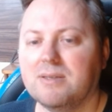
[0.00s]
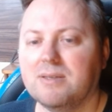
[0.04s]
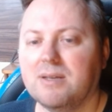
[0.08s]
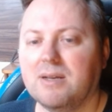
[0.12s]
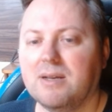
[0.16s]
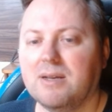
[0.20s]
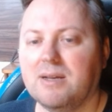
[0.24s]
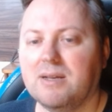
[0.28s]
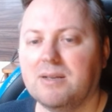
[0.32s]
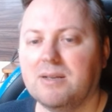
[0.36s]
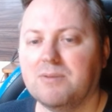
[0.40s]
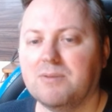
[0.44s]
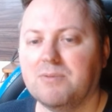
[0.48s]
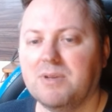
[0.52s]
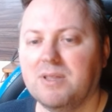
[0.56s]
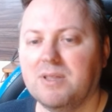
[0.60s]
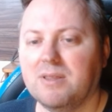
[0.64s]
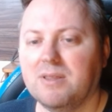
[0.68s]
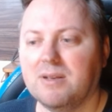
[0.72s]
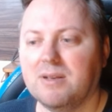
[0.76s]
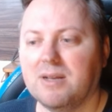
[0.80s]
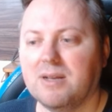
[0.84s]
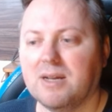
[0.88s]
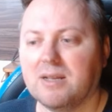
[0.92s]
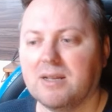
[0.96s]
and win
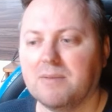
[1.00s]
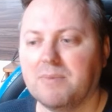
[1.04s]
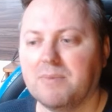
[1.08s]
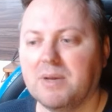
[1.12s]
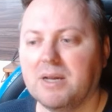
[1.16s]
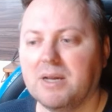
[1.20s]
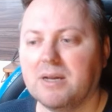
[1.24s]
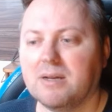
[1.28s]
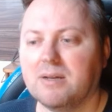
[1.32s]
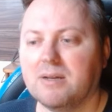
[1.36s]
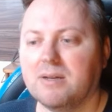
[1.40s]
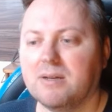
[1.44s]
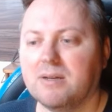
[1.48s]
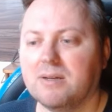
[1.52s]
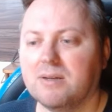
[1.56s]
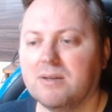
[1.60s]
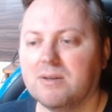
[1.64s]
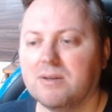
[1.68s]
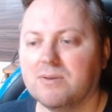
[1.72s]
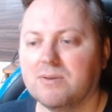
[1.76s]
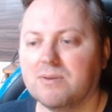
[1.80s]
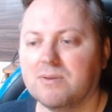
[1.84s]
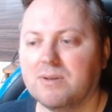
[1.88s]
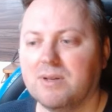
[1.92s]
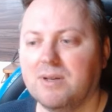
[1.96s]
the knight back.
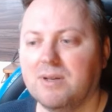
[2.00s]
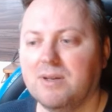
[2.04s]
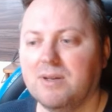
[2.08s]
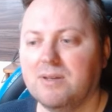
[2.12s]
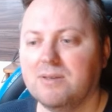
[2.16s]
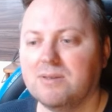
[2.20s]
Okay,